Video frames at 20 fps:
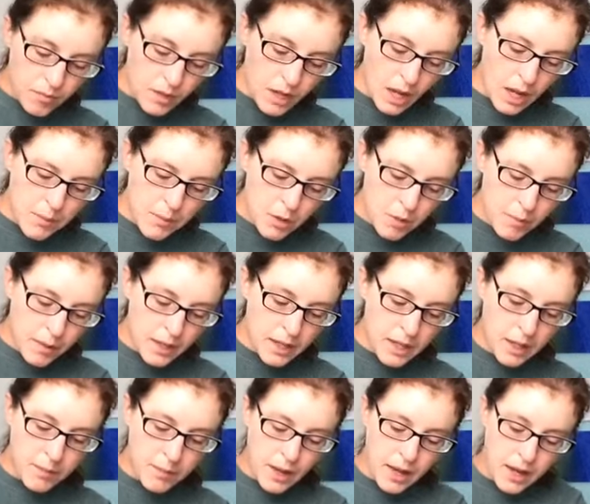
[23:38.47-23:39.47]
I am gonna make
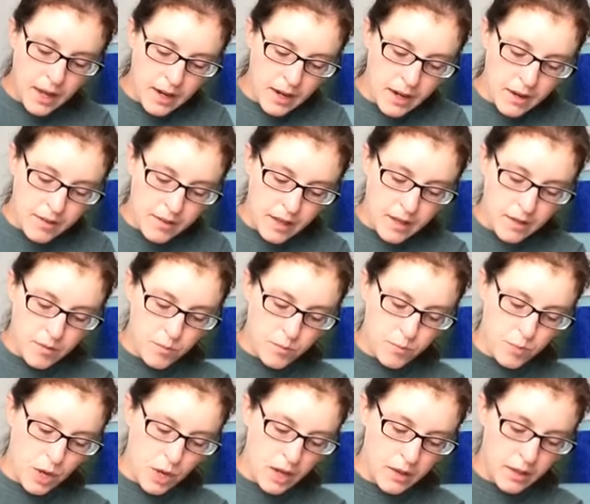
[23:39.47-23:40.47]
him a hat out of that
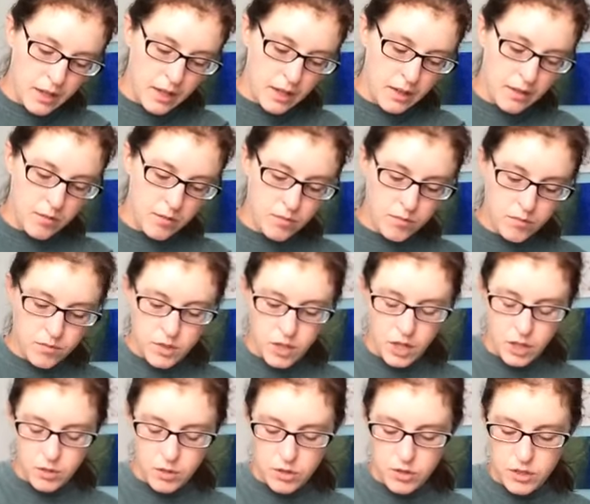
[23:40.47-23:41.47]
brightly
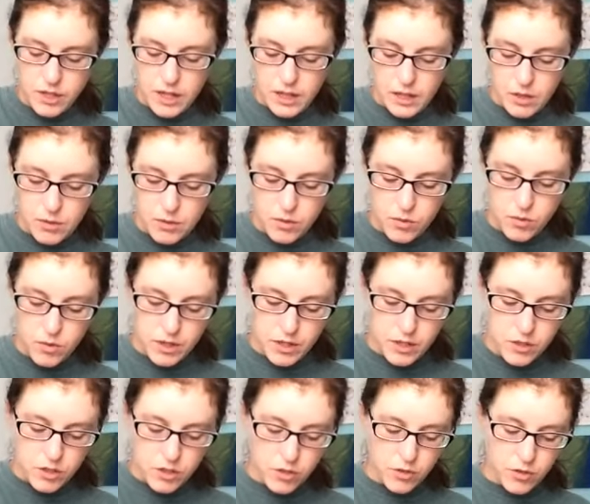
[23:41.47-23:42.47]
colored yellow and
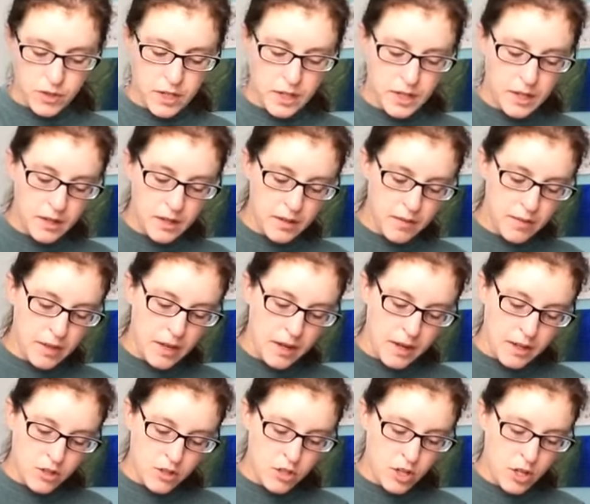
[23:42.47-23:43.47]
orange and green that
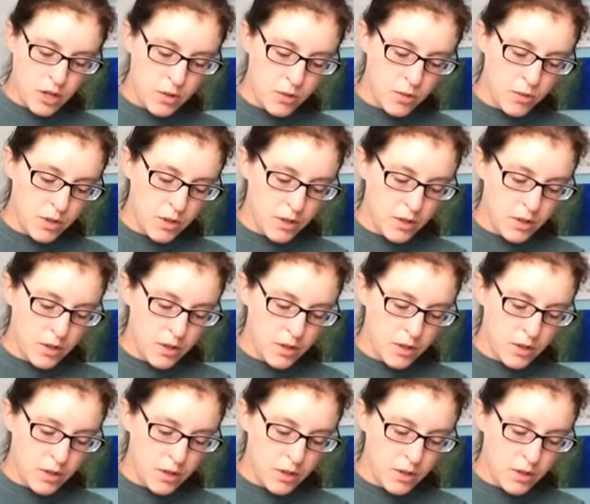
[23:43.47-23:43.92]
I showed